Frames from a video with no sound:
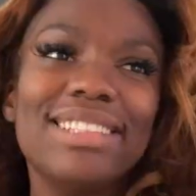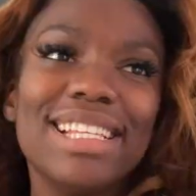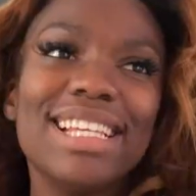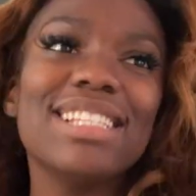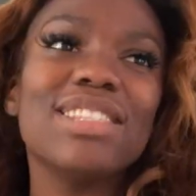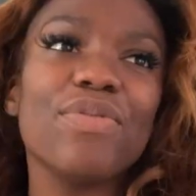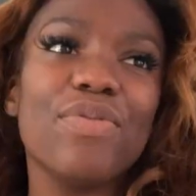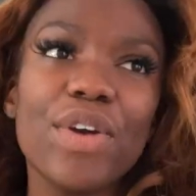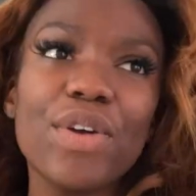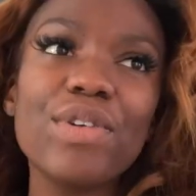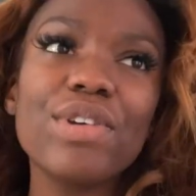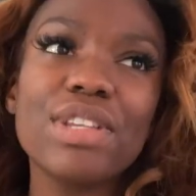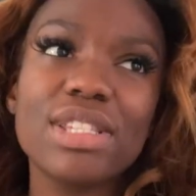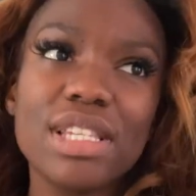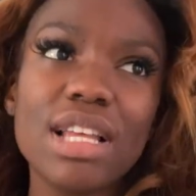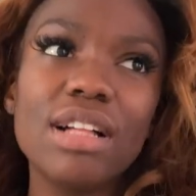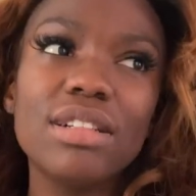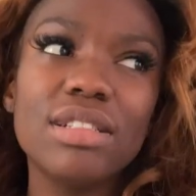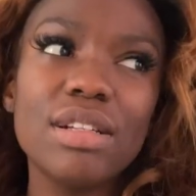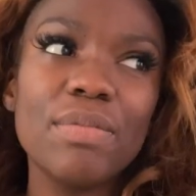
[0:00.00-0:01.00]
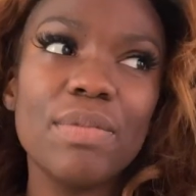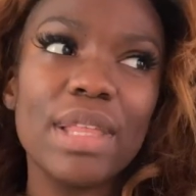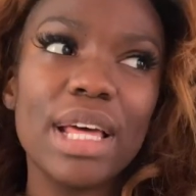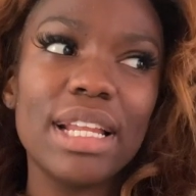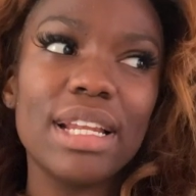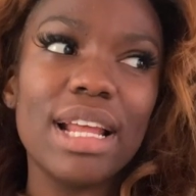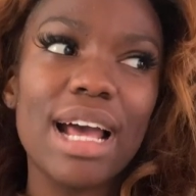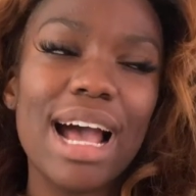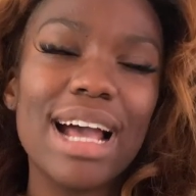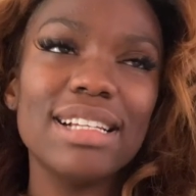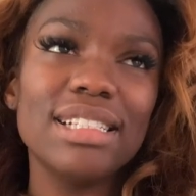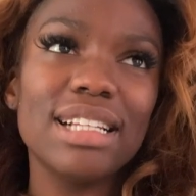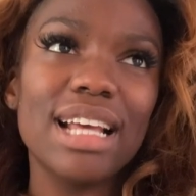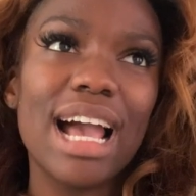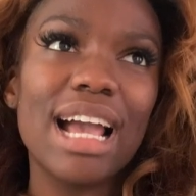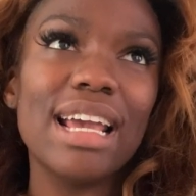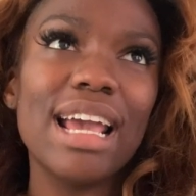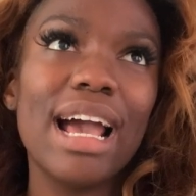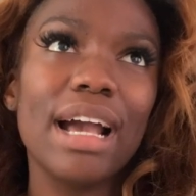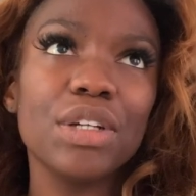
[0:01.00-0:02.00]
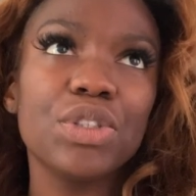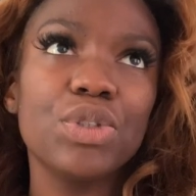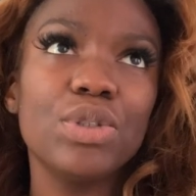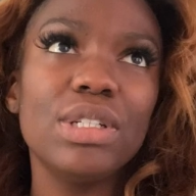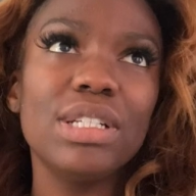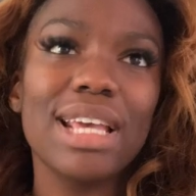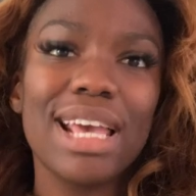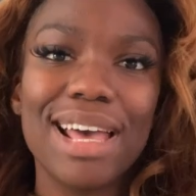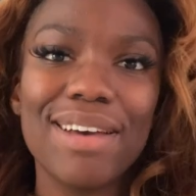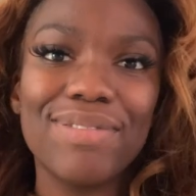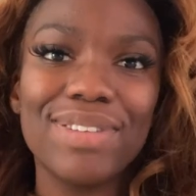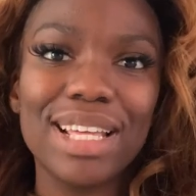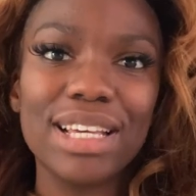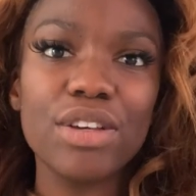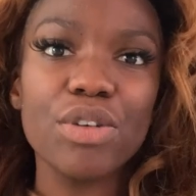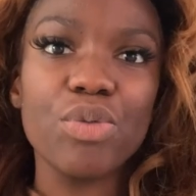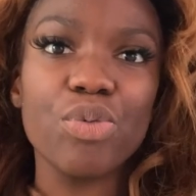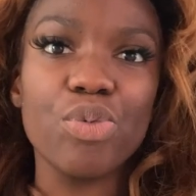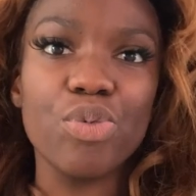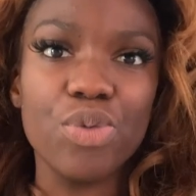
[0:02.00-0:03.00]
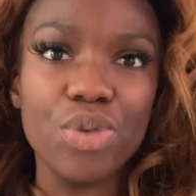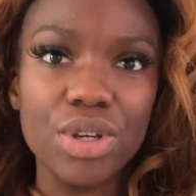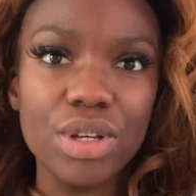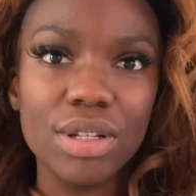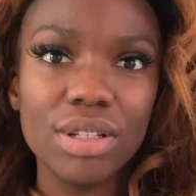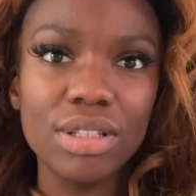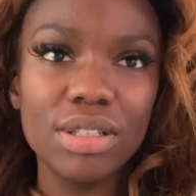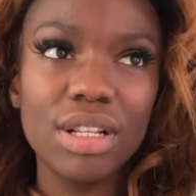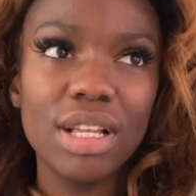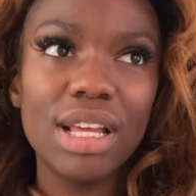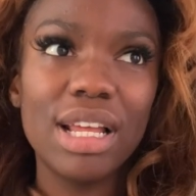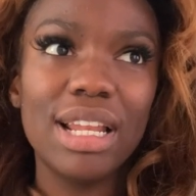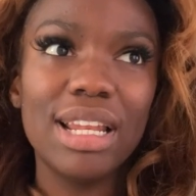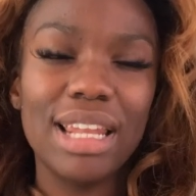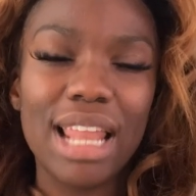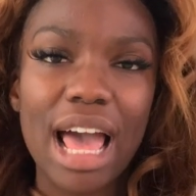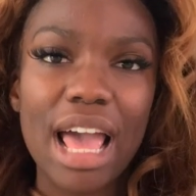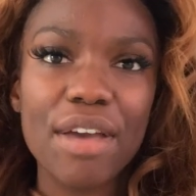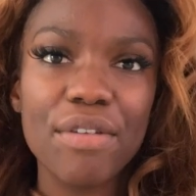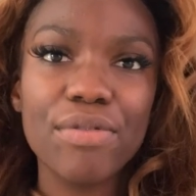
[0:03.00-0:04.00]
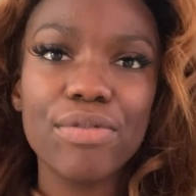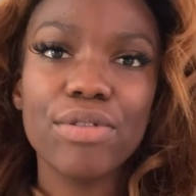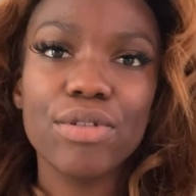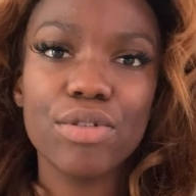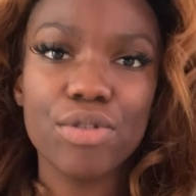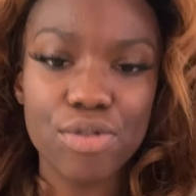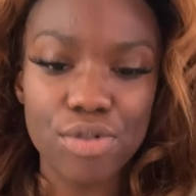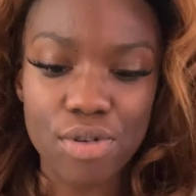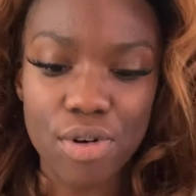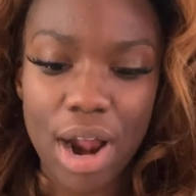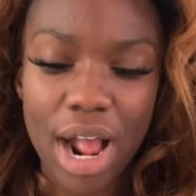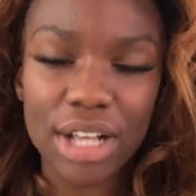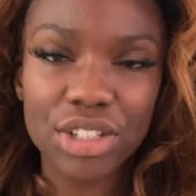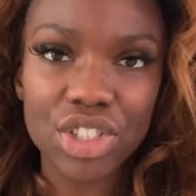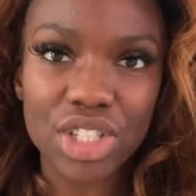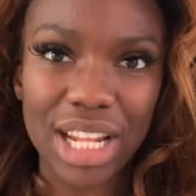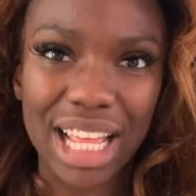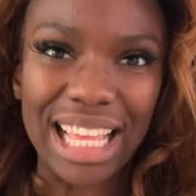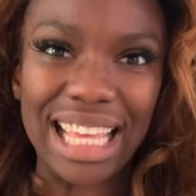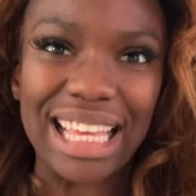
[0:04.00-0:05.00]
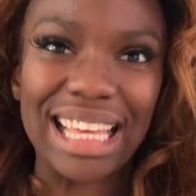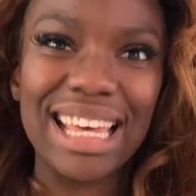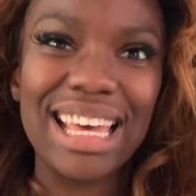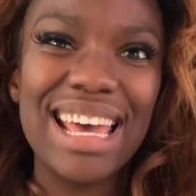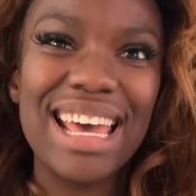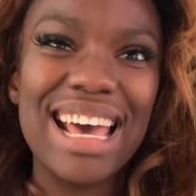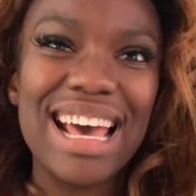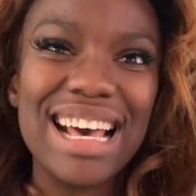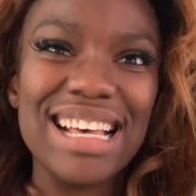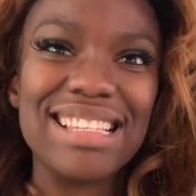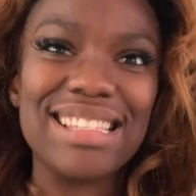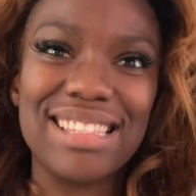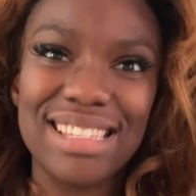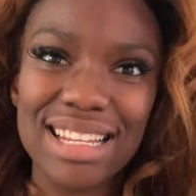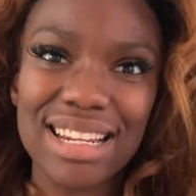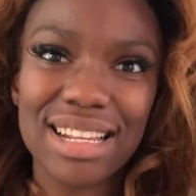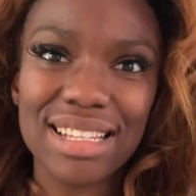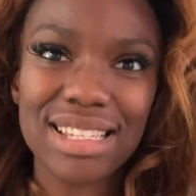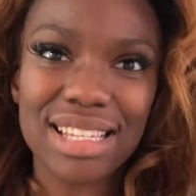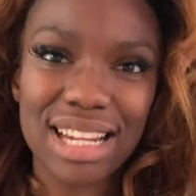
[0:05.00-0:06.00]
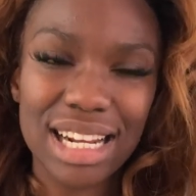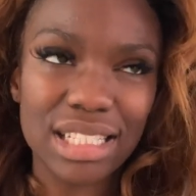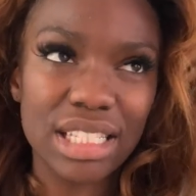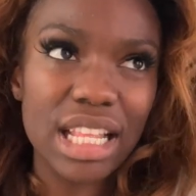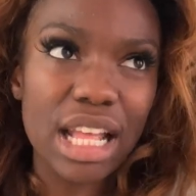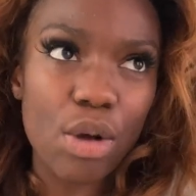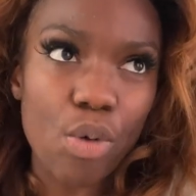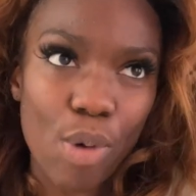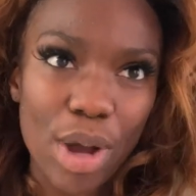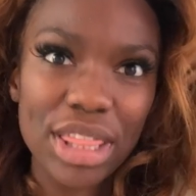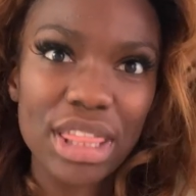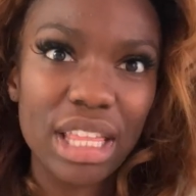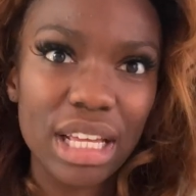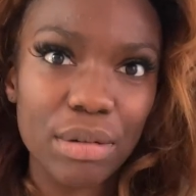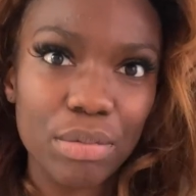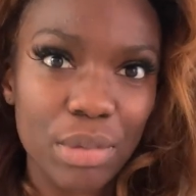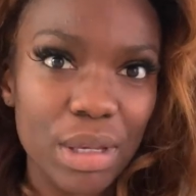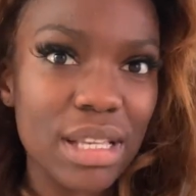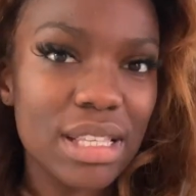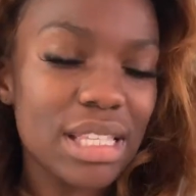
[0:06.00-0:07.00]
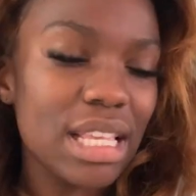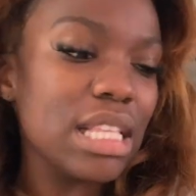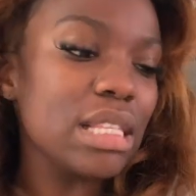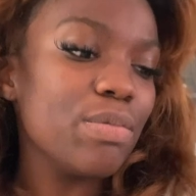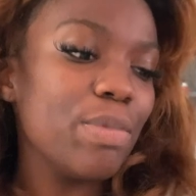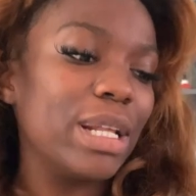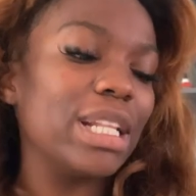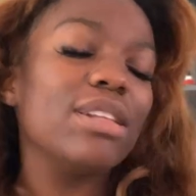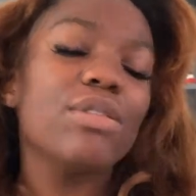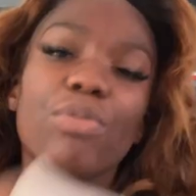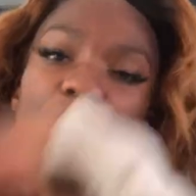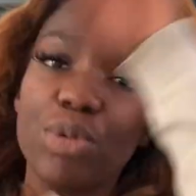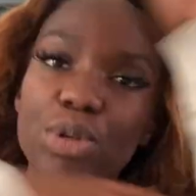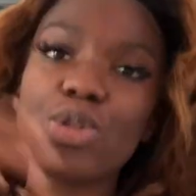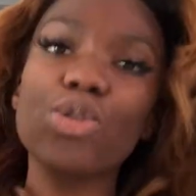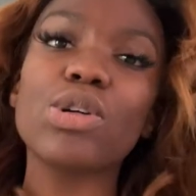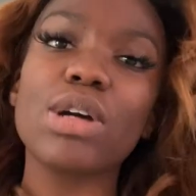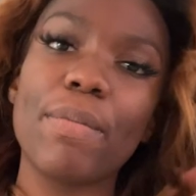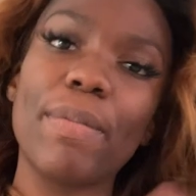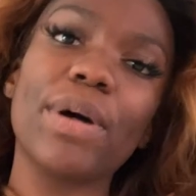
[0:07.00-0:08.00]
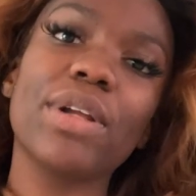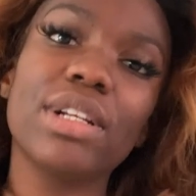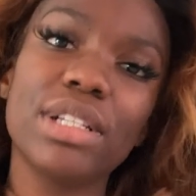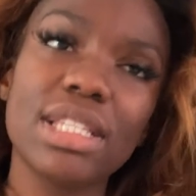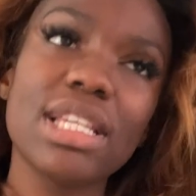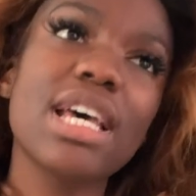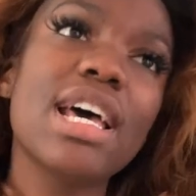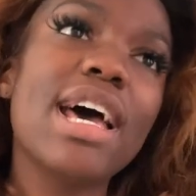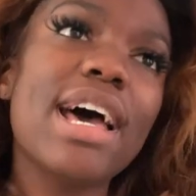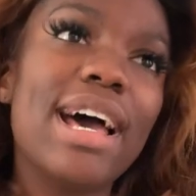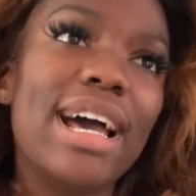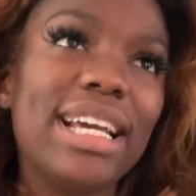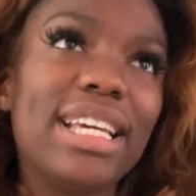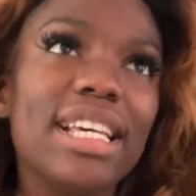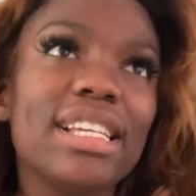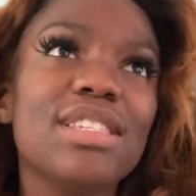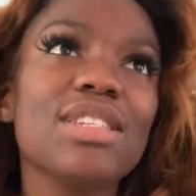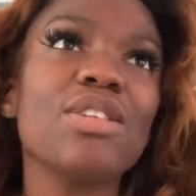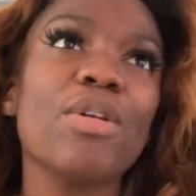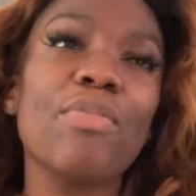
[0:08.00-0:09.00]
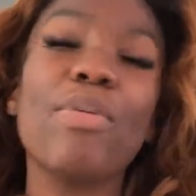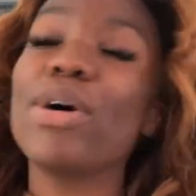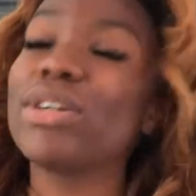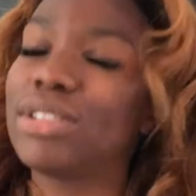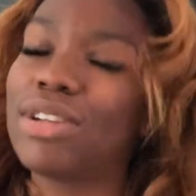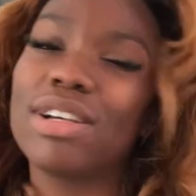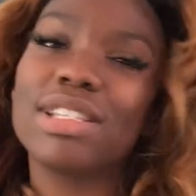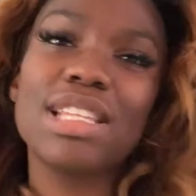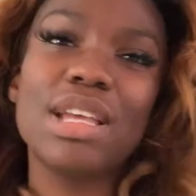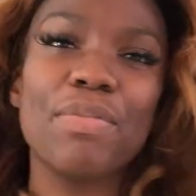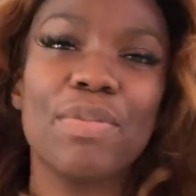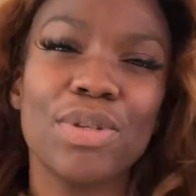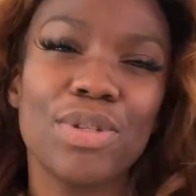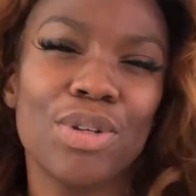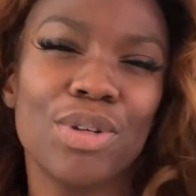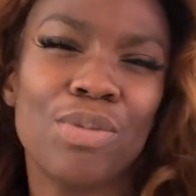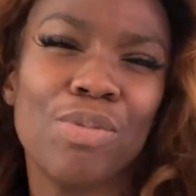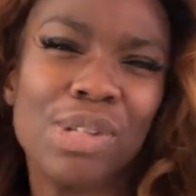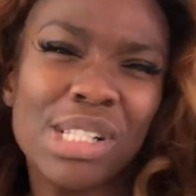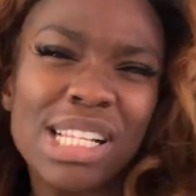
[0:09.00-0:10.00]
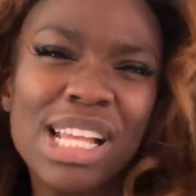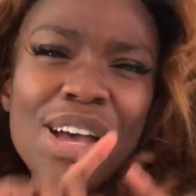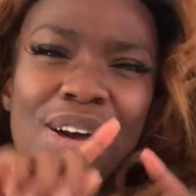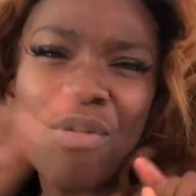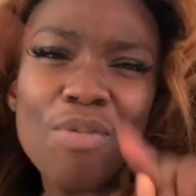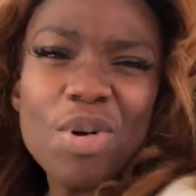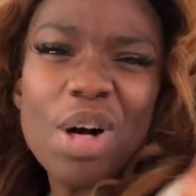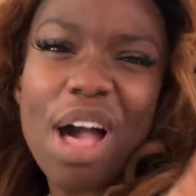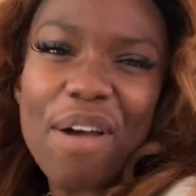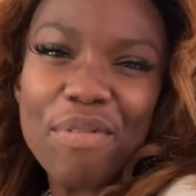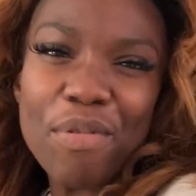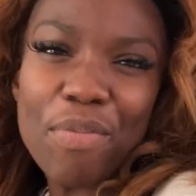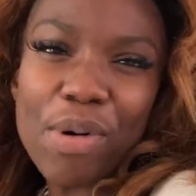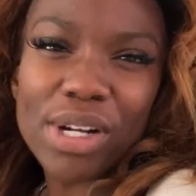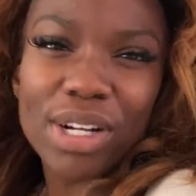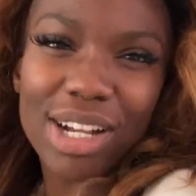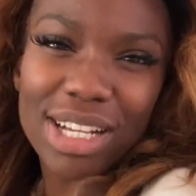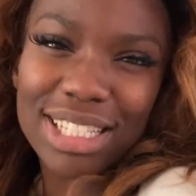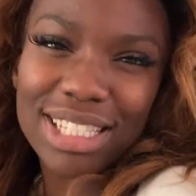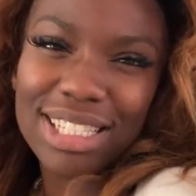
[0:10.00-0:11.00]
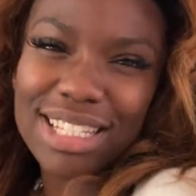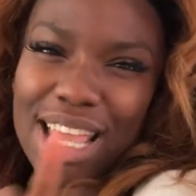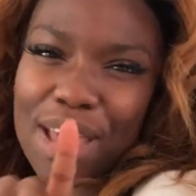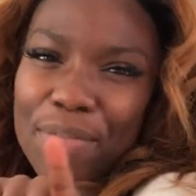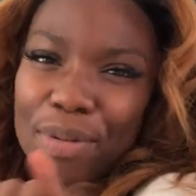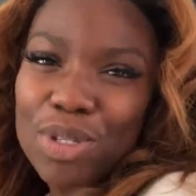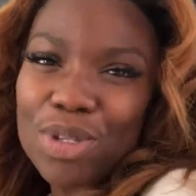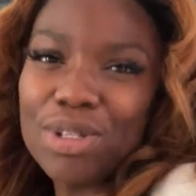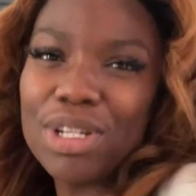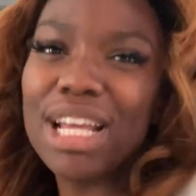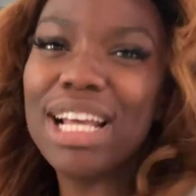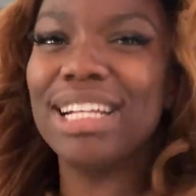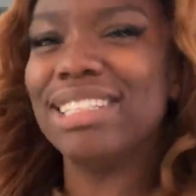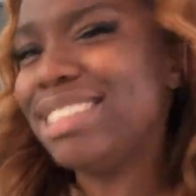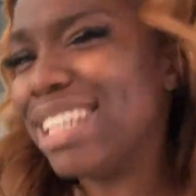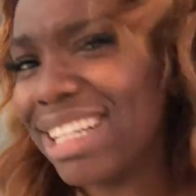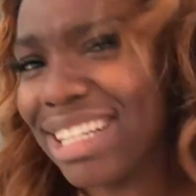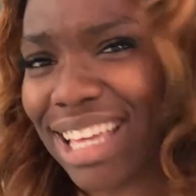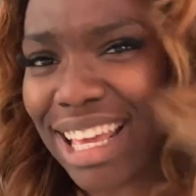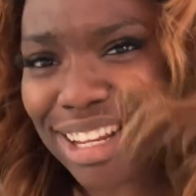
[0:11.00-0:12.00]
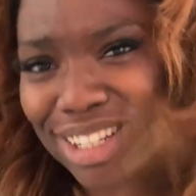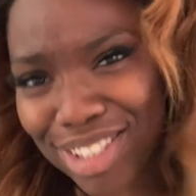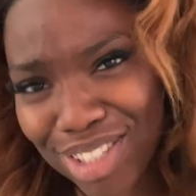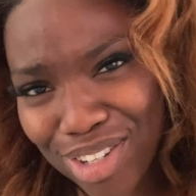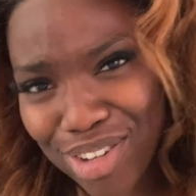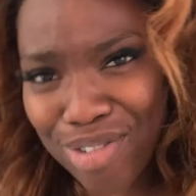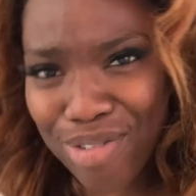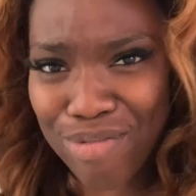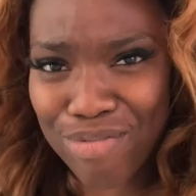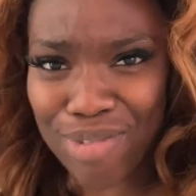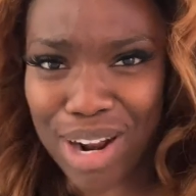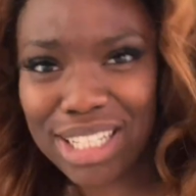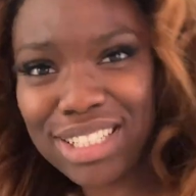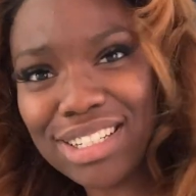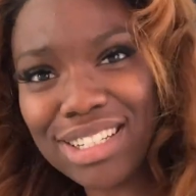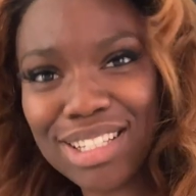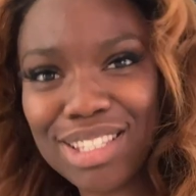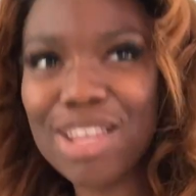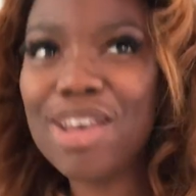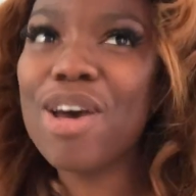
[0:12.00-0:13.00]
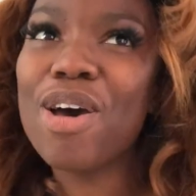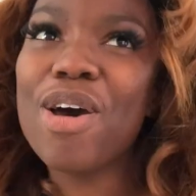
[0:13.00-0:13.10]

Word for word: It's very seldom that I, I actually have like a real life crush, like a. A serious crush, like one that makes sense. But we'll talk about it, I guess, in a podcast episode. We'll we'll have a podcast episode dedicated to crushes,